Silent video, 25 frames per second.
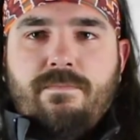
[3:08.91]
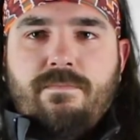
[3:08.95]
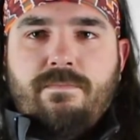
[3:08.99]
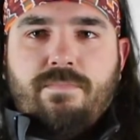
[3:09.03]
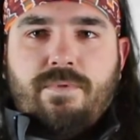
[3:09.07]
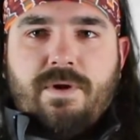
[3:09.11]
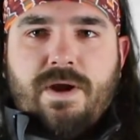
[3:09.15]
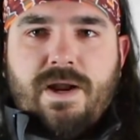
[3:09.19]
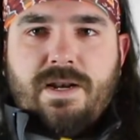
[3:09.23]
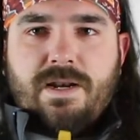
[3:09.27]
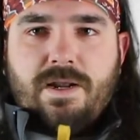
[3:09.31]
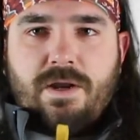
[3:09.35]

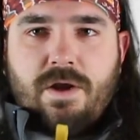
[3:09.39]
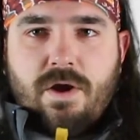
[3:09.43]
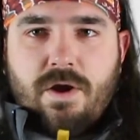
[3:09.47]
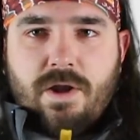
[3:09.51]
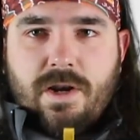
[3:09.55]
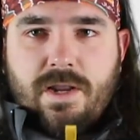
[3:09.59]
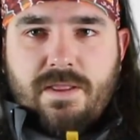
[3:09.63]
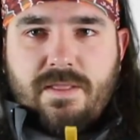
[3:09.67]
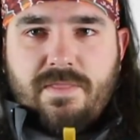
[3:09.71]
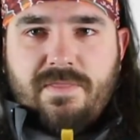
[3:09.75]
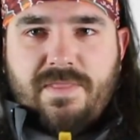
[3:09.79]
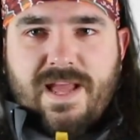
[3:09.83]
branding
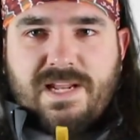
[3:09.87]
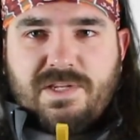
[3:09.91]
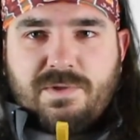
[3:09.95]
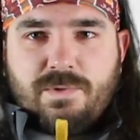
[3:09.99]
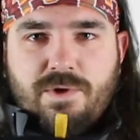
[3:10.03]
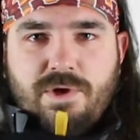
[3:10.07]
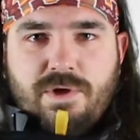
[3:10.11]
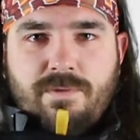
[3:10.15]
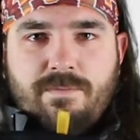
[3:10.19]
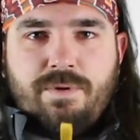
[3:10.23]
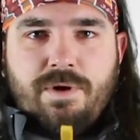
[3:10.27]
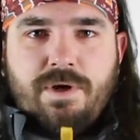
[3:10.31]
on it. That's
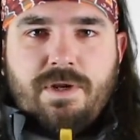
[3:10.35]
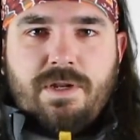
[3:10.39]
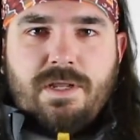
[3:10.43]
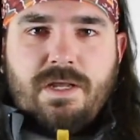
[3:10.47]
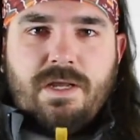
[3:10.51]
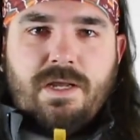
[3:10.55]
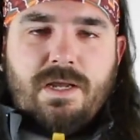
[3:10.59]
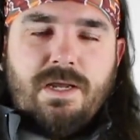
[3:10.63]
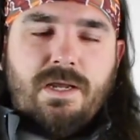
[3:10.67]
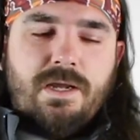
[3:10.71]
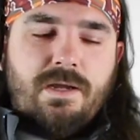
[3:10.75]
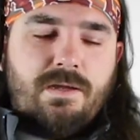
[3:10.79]
where you can put
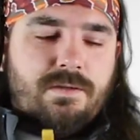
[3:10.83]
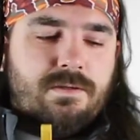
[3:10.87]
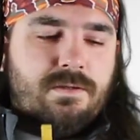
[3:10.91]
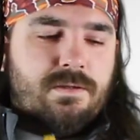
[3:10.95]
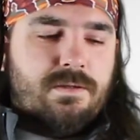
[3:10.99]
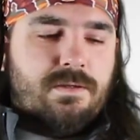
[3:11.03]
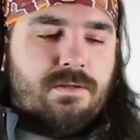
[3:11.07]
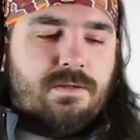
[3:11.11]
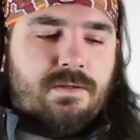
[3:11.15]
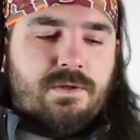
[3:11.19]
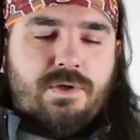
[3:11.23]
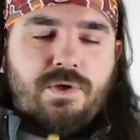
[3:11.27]

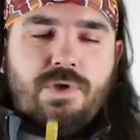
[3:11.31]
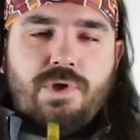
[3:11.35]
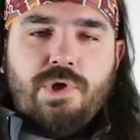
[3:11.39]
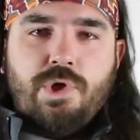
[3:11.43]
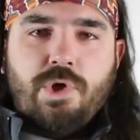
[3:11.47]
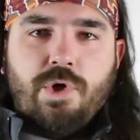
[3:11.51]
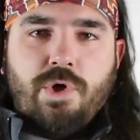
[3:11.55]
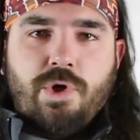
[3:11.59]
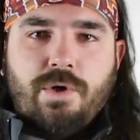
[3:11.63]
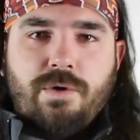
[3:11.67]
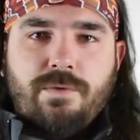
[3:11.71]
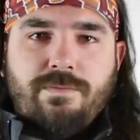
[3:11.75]

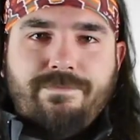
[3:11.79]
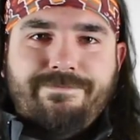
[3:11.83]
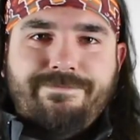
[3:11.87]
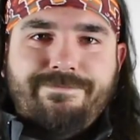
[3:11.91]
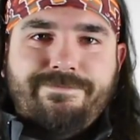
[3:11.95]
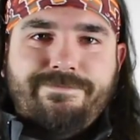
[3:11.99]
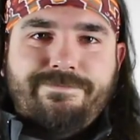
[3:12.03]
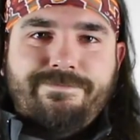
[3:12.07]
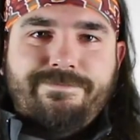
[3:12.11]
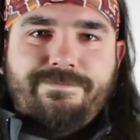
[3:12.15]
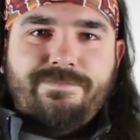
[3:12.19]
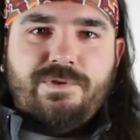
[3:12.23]
your
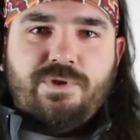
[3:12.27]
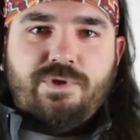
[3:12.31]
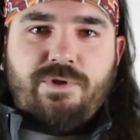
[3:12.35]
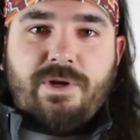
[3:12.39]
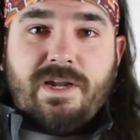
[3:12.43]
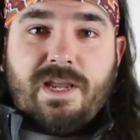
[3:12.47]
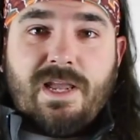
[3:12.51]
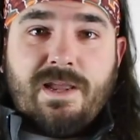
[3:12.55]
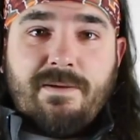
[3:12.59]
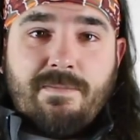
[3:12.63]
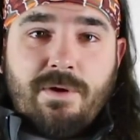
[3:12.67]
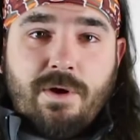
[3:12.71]

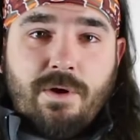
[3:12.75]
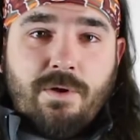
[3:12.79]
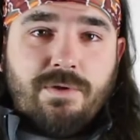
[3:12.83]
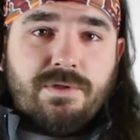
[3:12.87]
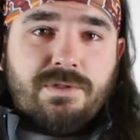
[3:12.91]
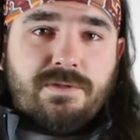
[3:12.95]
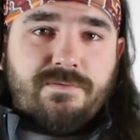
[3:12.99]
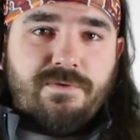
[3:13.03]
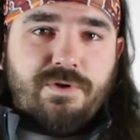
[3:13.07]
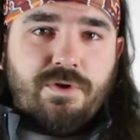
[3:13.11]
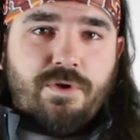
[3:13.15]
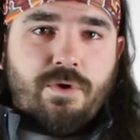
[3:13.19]
trekking
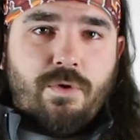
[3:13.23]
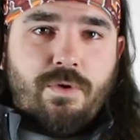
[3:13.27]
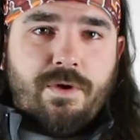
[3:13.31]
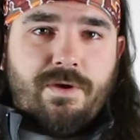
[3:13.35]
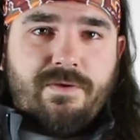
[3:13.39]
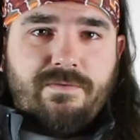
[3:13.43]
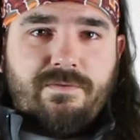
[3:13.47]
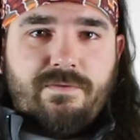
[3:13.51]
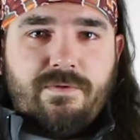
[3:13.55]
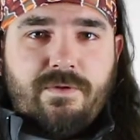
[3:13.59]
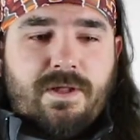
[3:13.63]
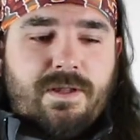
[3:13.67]
poles if you're
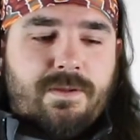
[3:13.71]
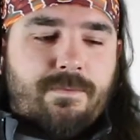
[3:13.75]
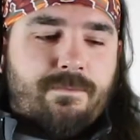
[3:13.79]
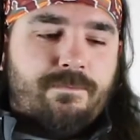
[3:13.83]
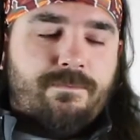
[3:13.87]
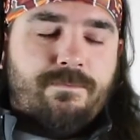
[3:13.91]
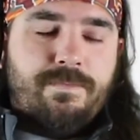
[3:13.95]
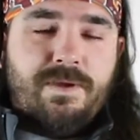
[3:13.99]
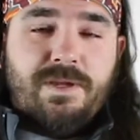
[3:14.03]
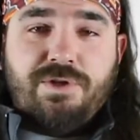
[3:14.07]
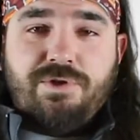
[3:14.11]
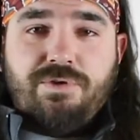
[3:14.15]
going for
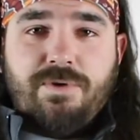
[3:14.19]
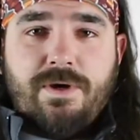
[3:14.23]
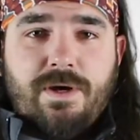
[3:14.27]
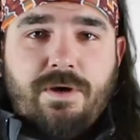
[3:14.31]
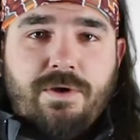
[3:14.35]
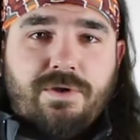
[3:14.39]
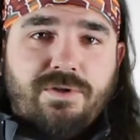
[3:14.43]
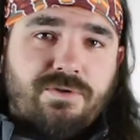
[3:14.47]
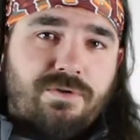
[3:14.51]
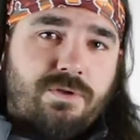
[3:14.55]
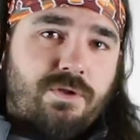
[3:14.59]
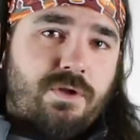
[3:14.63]
big
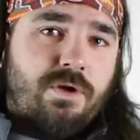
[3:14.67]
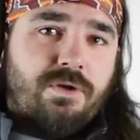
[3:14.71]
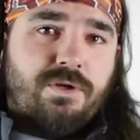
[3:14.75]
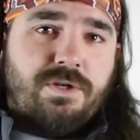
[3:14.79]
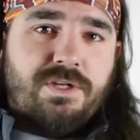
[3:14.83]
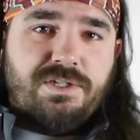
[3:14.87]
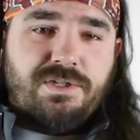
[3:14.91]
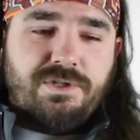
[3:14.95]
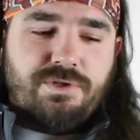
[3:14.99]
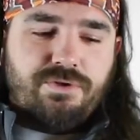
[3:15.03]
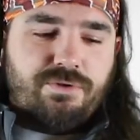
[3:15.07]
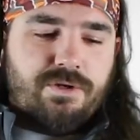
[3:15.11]
trails or long
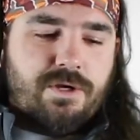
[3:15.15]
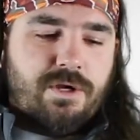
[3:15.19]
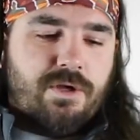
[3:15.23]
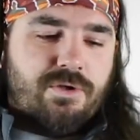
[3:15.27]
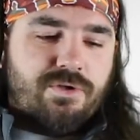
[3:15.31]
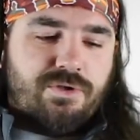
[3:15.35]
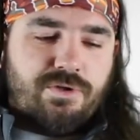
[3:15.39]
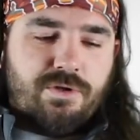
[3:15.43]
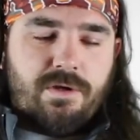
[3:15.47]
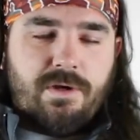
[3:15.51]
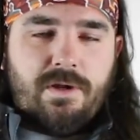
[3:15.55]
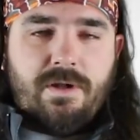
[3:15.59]
distance
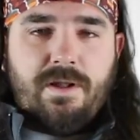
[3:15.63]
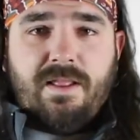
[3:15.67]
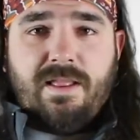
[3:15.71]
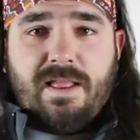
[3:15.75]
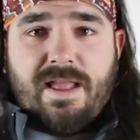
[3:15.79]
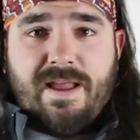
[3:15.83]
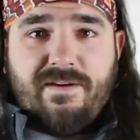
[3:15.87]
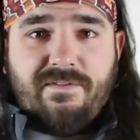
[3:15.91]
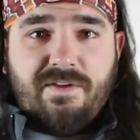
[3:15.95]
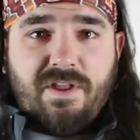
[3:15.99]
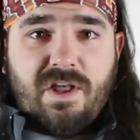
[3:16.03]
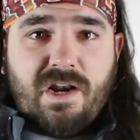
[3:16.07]
trails or
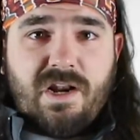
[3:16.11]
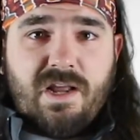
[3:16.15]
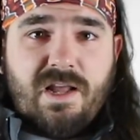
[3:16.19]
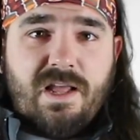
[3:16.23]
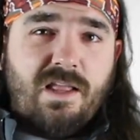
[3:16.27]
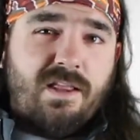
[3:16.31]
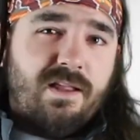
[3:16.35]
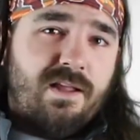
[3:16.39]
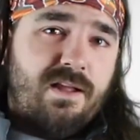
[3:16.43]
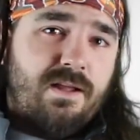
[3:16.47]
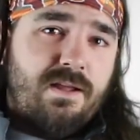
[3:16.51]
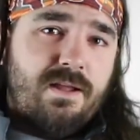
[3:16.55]
have a lot
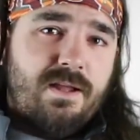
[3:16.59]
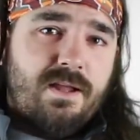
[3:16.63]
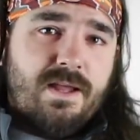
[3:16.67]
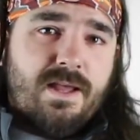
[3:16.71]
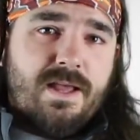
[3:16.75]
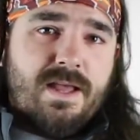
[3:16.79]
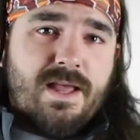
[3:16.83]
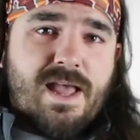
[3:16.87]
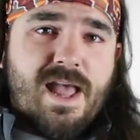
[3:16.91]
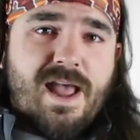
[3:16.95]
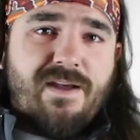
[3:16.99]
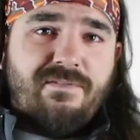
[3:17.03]

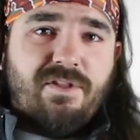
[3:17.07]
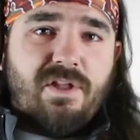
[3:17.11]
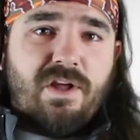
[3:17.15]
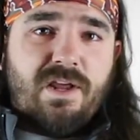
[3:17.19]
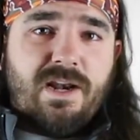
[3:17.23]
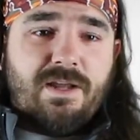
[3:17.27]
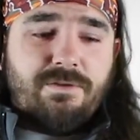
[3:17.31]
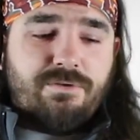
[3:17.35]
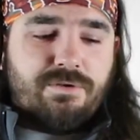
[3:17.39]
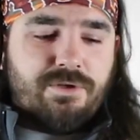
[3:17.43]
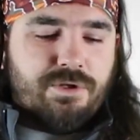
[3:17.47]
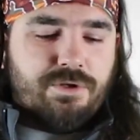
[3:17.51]
of
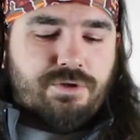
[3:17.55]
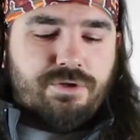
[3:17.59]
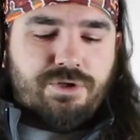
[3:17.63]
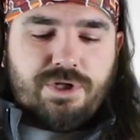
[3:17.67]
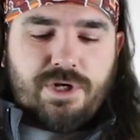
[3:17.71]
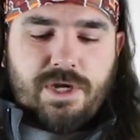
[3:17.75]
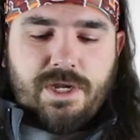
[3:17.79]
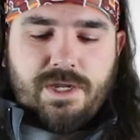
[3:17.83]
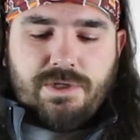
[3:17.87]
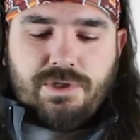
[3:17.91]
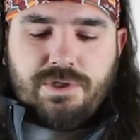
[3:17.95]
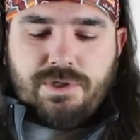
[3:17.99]
altitude
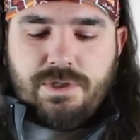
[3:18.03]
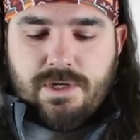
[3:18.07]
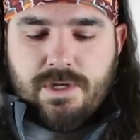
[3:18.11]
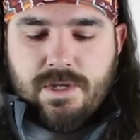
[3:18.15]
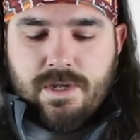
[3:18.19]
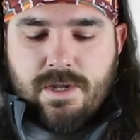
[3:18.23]
change.